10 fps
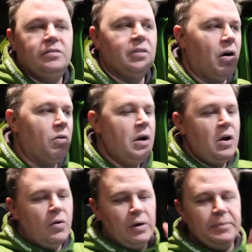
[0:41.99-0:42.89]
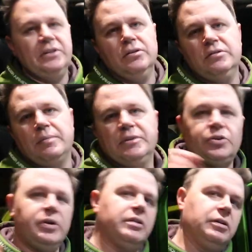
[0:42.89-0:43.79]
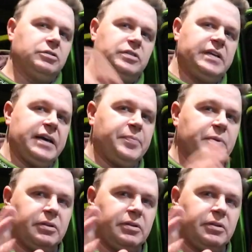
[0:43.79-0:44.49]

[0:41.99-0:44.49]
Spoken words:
So what I'm gonna do is I'm gonna show you a little tip,